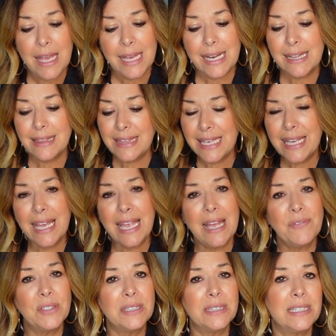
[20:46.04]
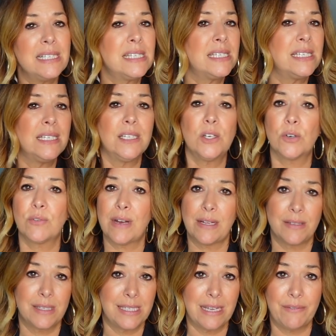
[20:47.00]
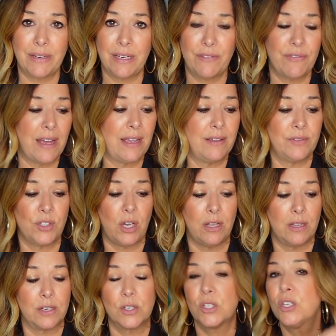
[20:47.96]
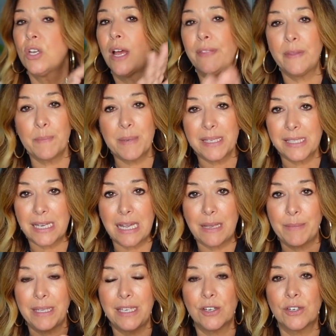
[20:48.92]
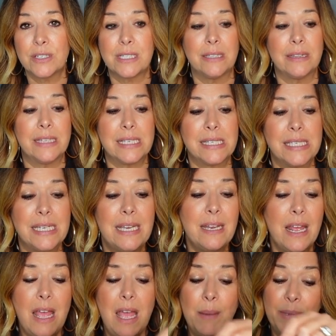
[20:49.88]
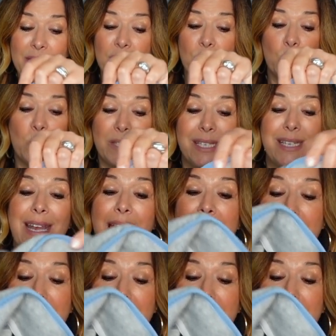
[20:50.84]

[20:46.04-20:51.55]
and I think I have it listed around seventy-five dollars. Not the best time of year to list it, but this was in